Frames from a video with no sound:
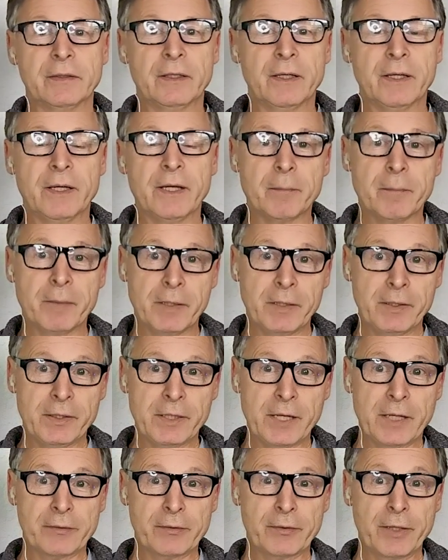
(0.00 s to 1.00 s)
in
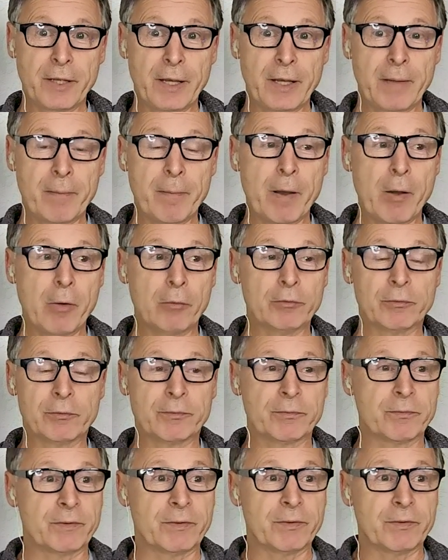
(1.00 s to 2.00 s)
media today about
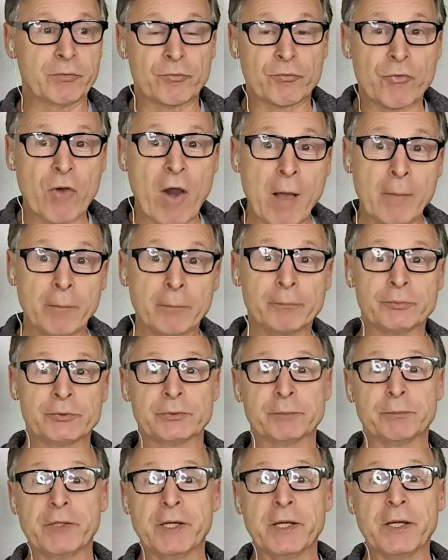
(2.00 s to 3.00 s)
Trump's
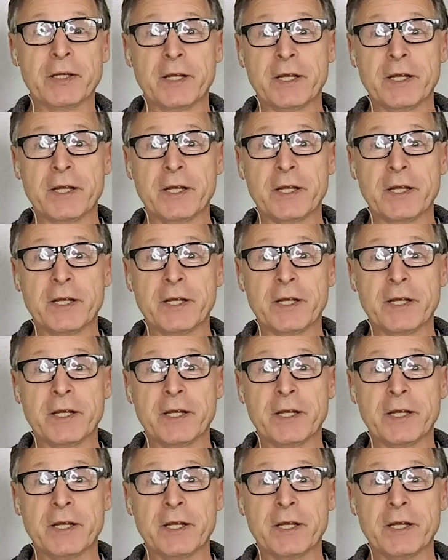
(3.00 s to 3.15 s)
being